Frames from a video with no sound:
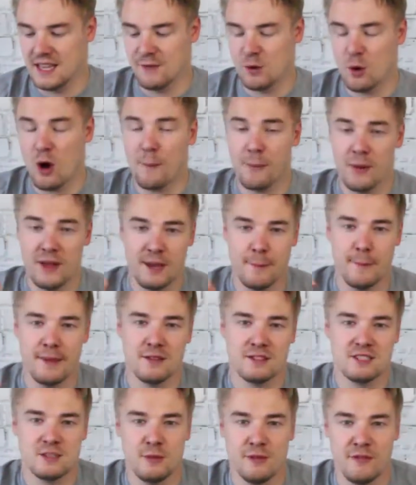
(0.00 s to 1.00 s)
if you are playing a
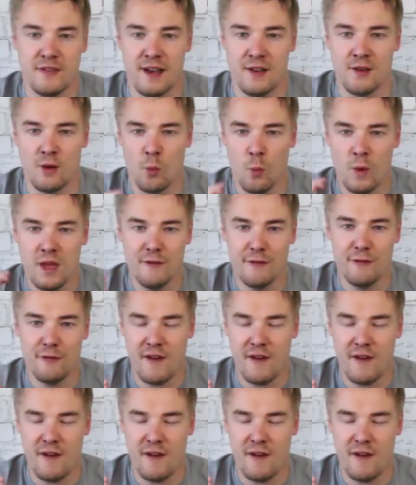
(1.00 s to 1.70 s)
MILSIM event, we have